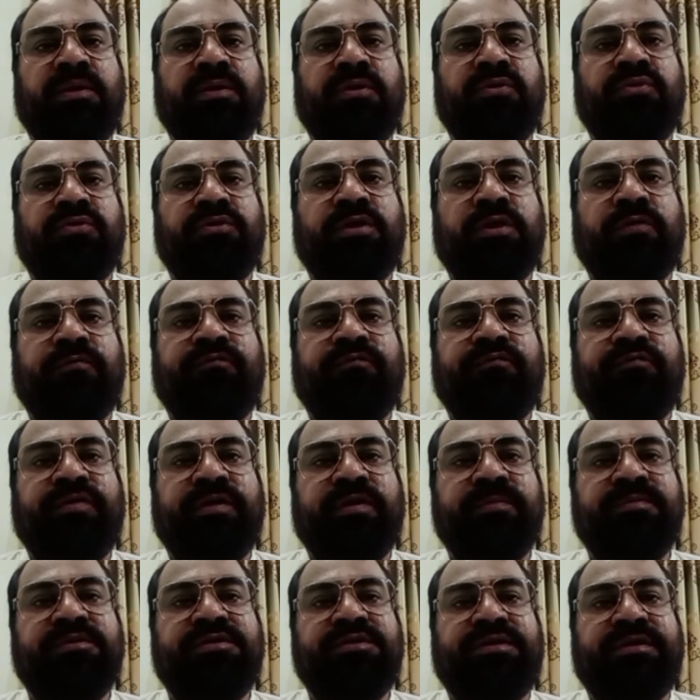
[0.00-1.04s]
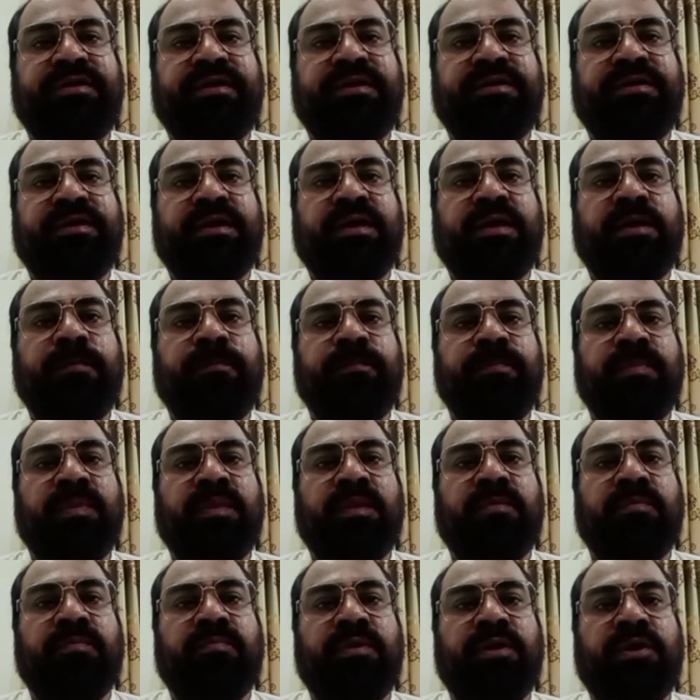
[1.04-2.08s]
to the firm strata
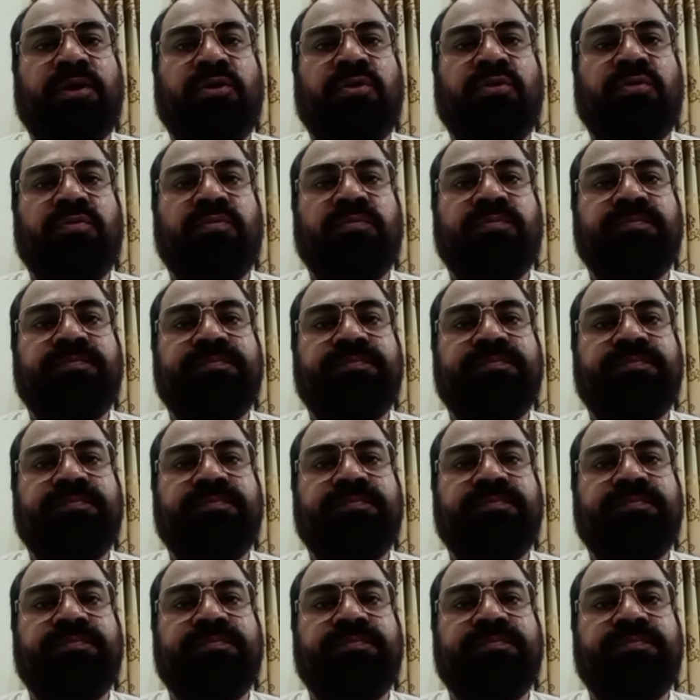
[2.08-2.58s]
below.